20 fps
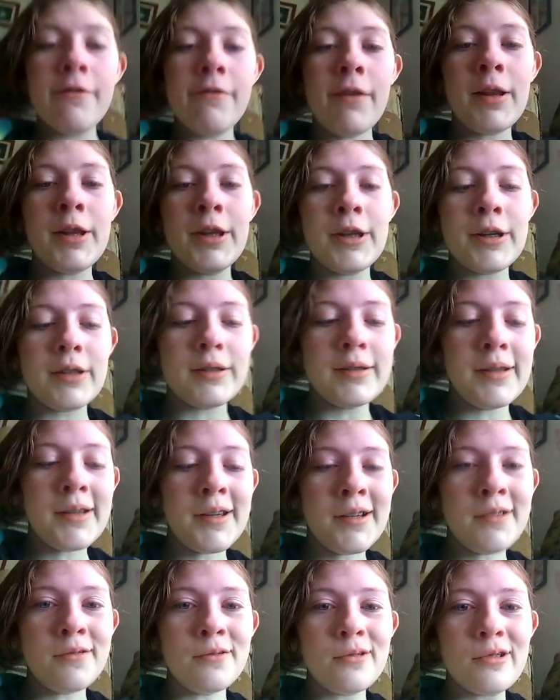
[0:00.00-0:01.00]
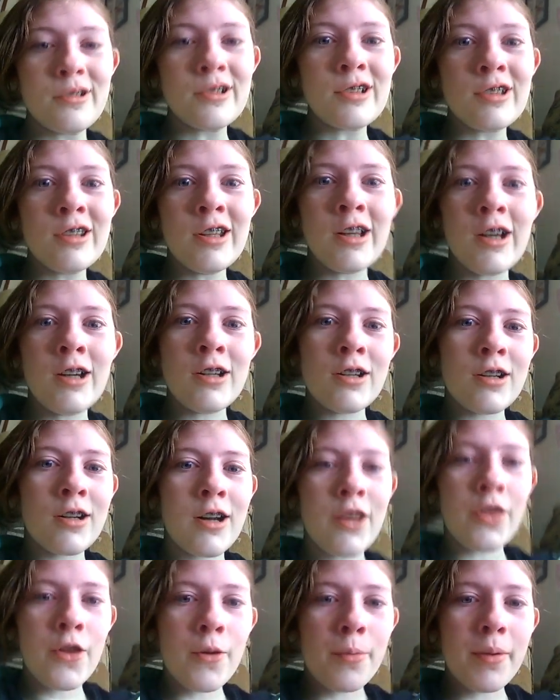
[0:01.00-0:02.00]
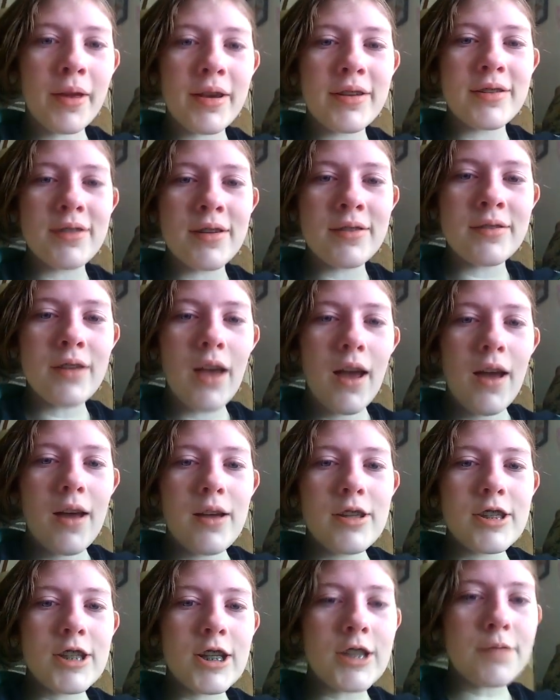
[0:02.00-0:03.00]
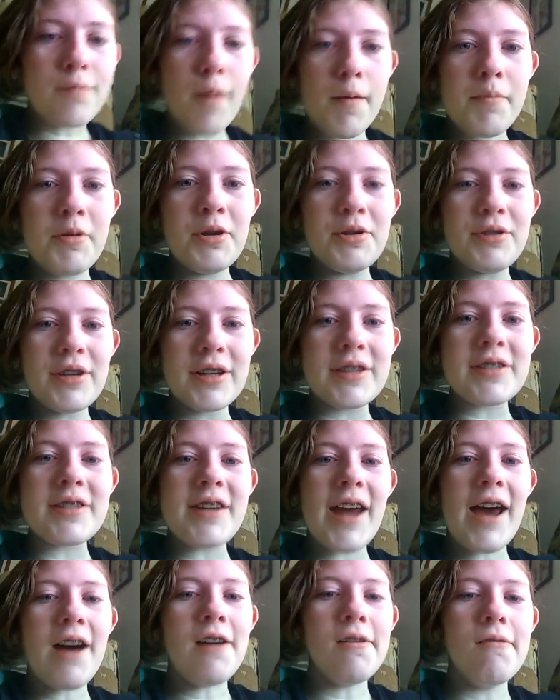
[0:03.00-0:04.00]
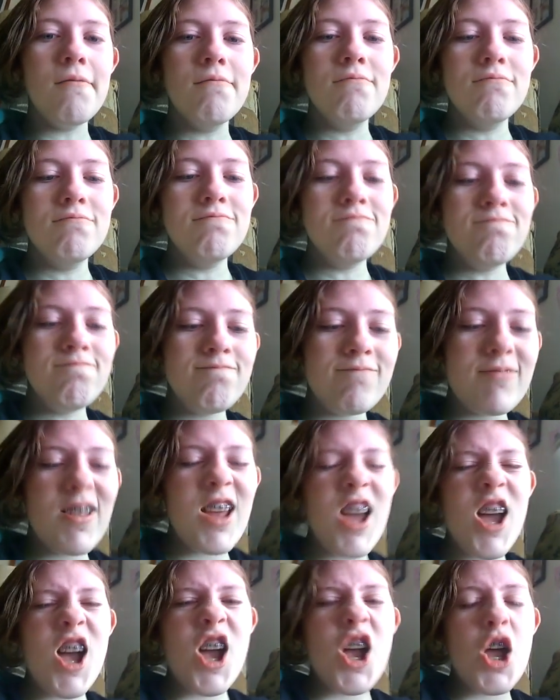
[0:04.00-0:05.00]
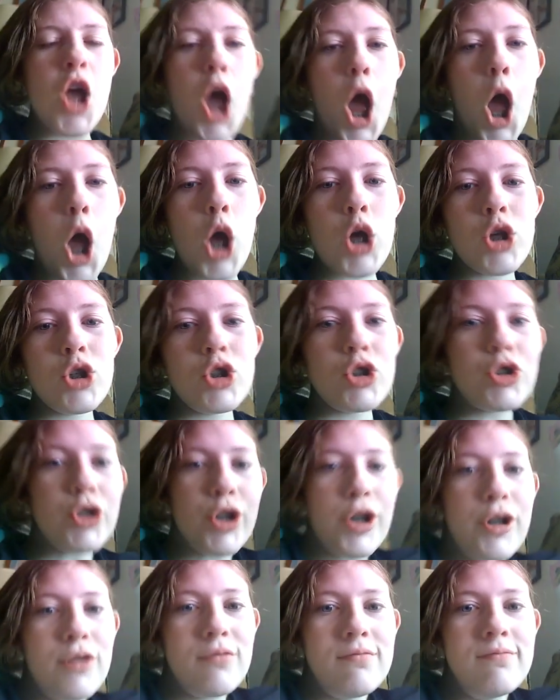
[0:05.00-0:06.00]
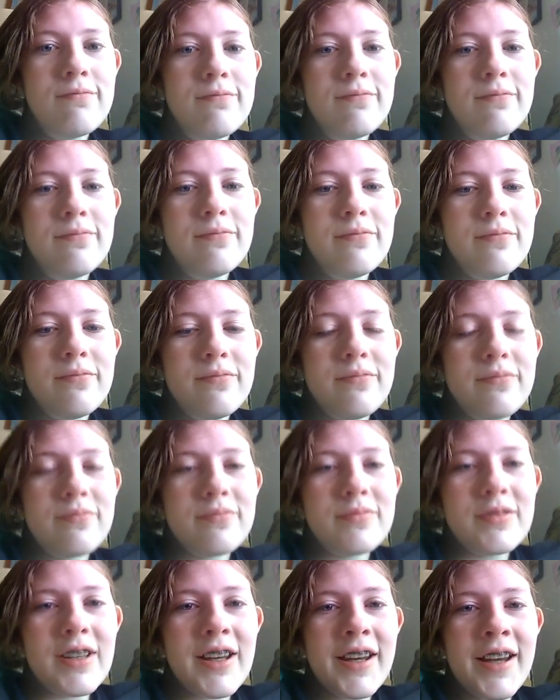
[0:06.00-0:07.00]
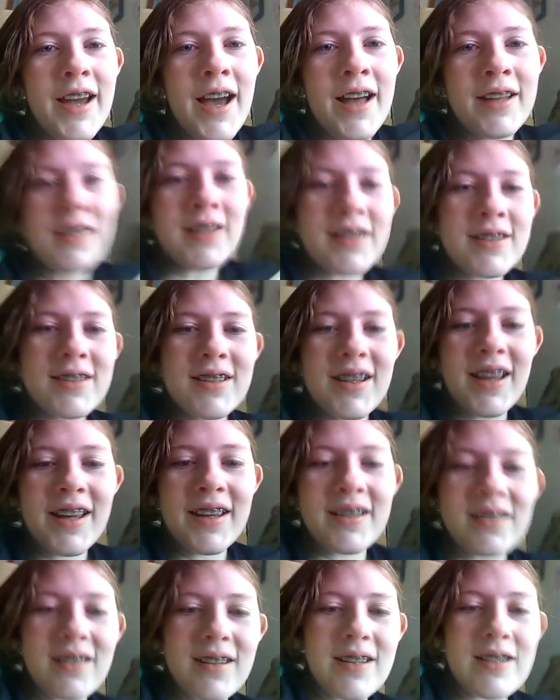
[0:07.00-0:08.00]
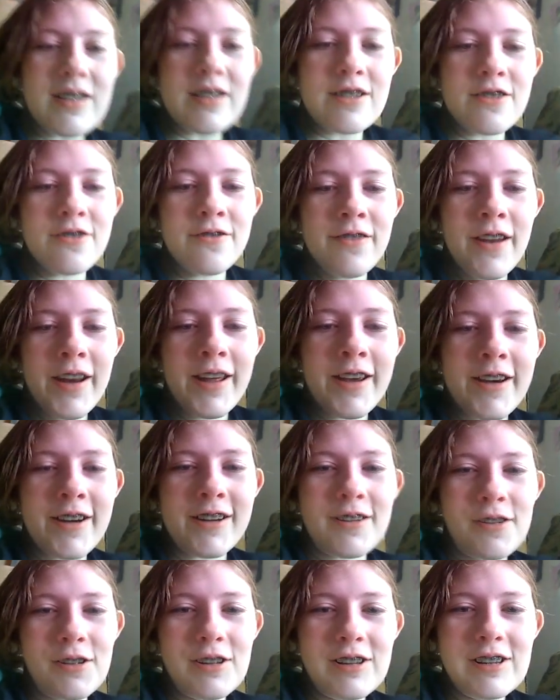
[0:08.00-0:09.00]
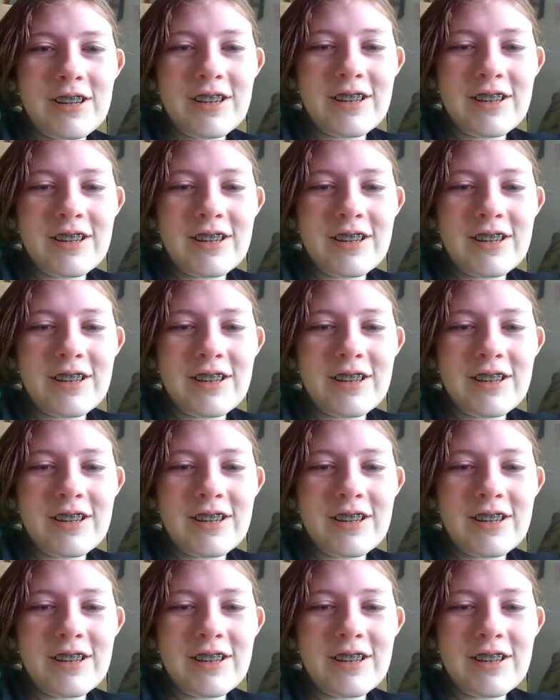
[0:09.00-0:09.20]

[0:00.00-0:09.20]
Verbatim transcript: if I look down a lot or other places, it's because my music's down. So, yeah, let's get into the video.